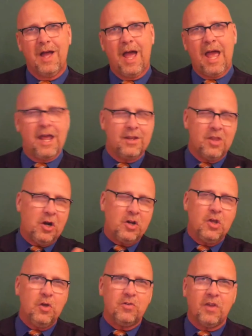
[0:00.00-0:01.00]
And they're
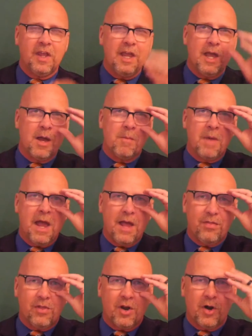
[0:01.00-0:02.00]
using him
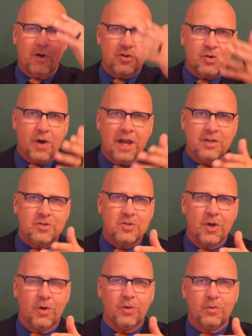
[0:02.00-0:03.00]
at their trade
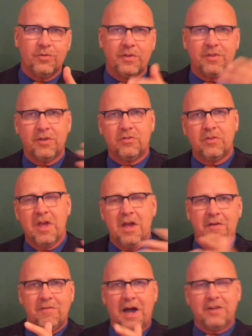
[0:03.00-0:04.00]
shows that this
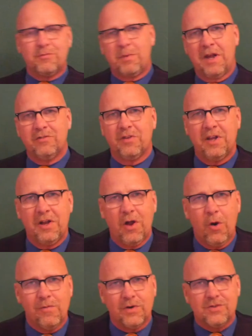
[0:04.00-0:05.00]
vice president
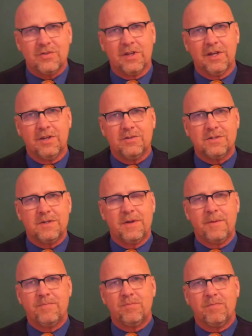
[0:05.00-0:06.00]
oversees.
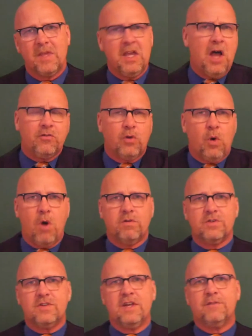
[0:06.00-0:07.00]
He also
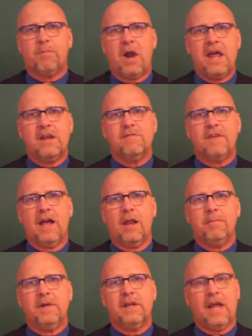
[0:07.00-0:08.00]
oversees brand
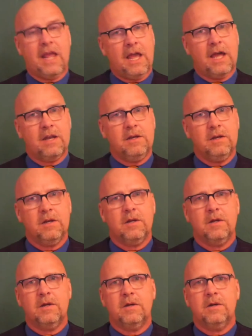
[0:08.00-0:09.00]
development and
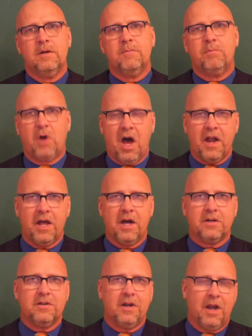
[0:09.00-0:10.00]

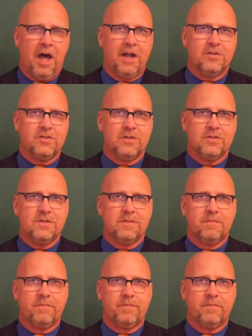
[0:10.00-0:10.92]
product launches.